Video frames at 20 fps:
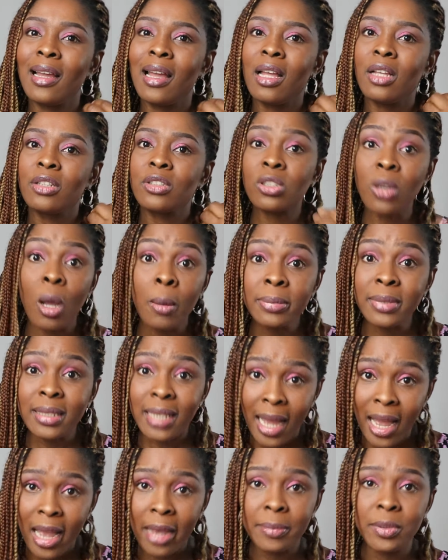
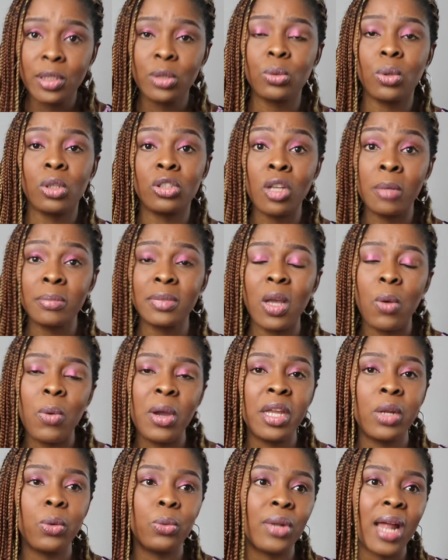sometimes
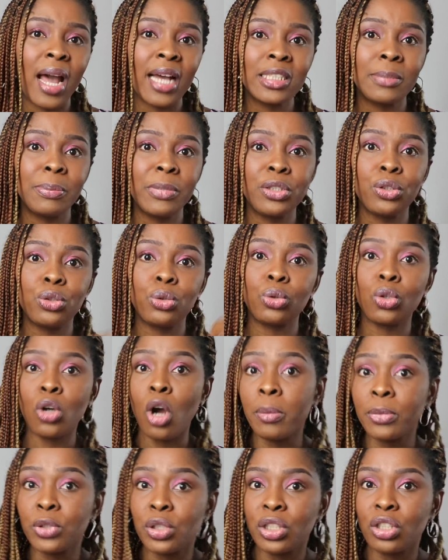when he would ask me to
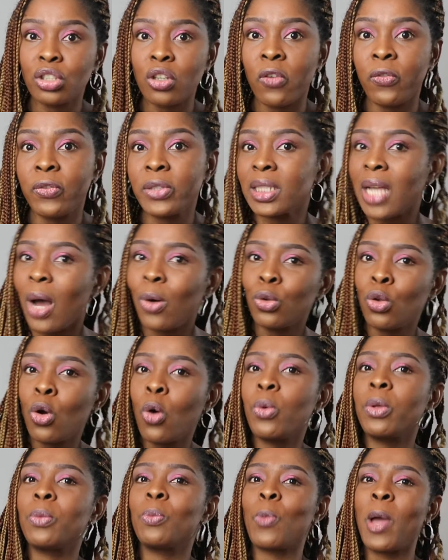come to his office, I would
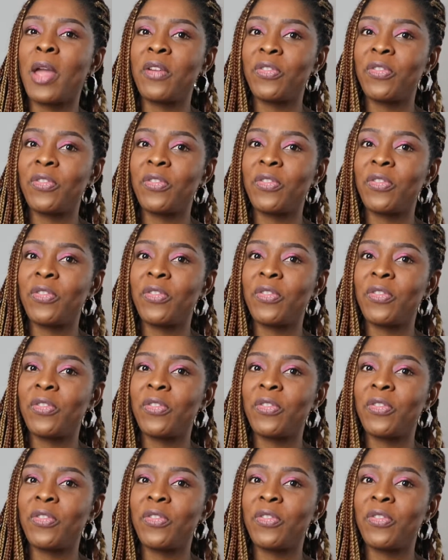go with my